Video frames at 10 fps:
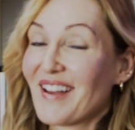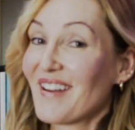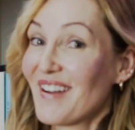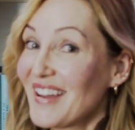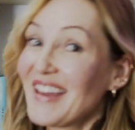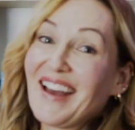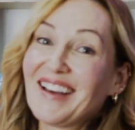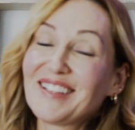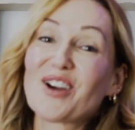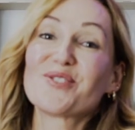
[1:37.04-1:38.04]
I
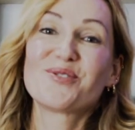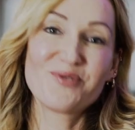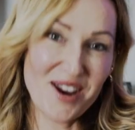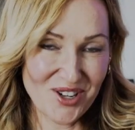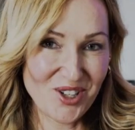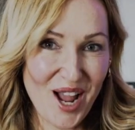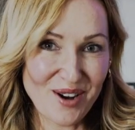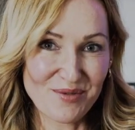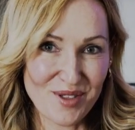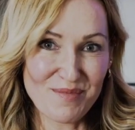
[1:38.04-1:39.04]
had a great
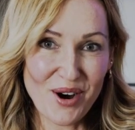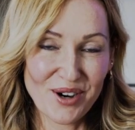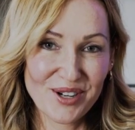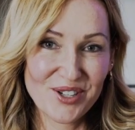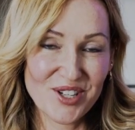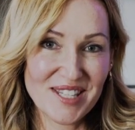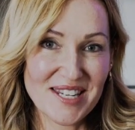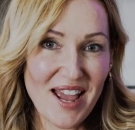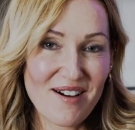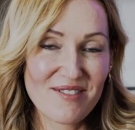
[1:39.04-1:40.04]
chat with Mark just
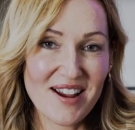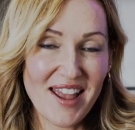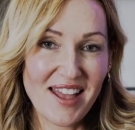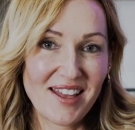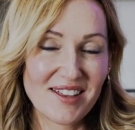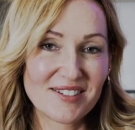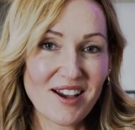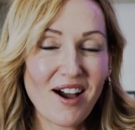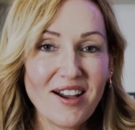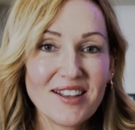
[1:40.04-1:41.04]
now, and
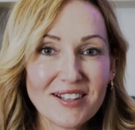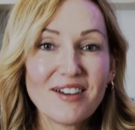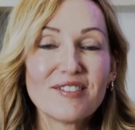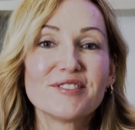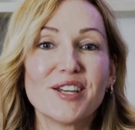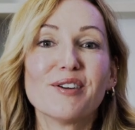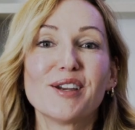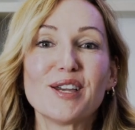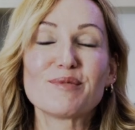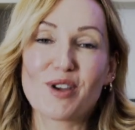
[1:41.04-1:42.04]
I loved hearing
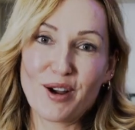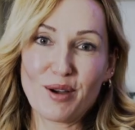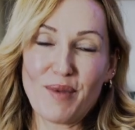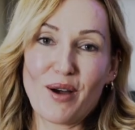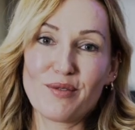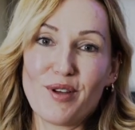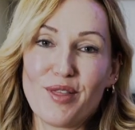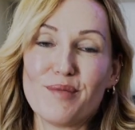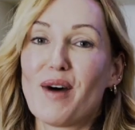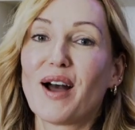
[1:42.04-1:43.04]
him talk about
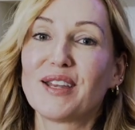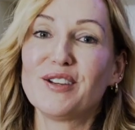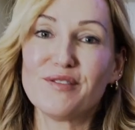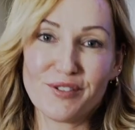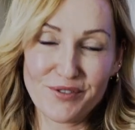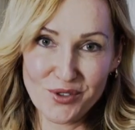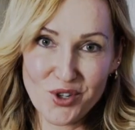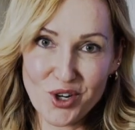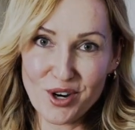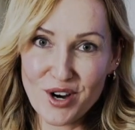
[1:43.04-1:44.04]
the mine of the
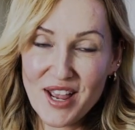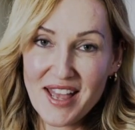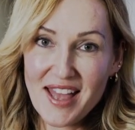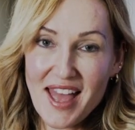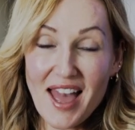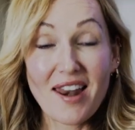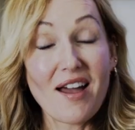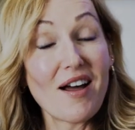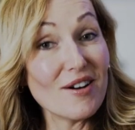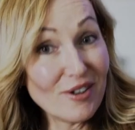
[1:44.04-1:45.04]
future.
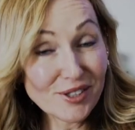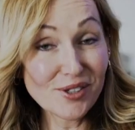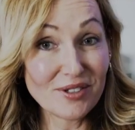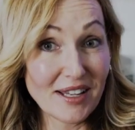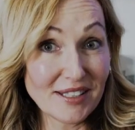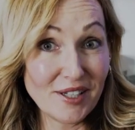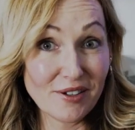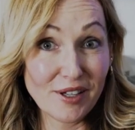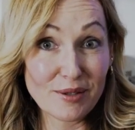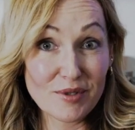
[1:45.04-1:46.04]
And I also liked
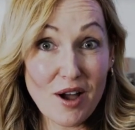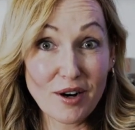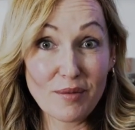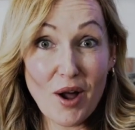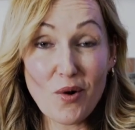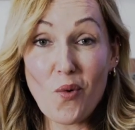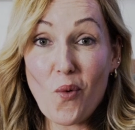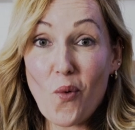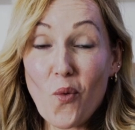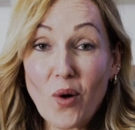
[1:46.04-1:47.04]
hearing him talk about
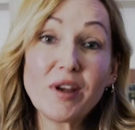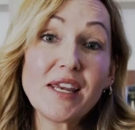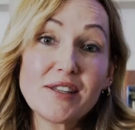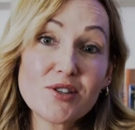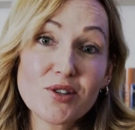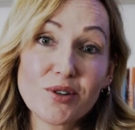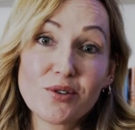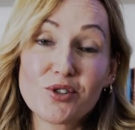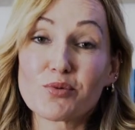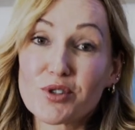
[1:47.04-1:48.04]
what we need to
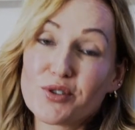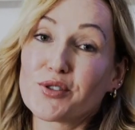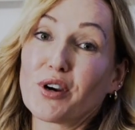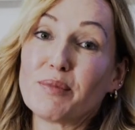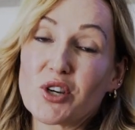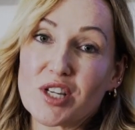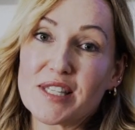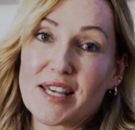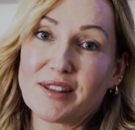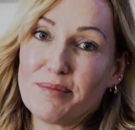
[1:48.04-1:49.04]
do to reduce our
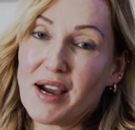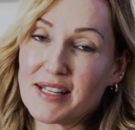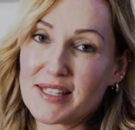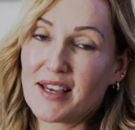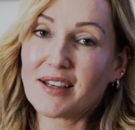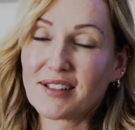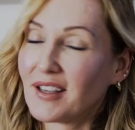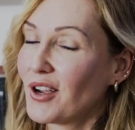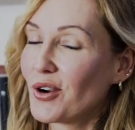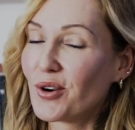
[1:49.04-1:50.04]
emissions at the mine site.
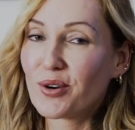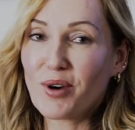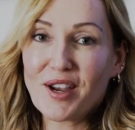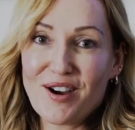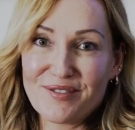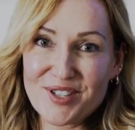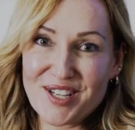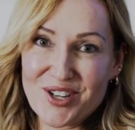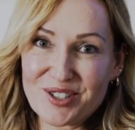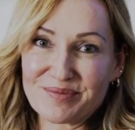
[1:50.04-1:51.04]
Great
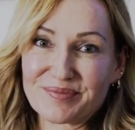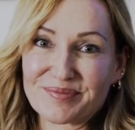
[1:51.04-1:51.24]
conversation.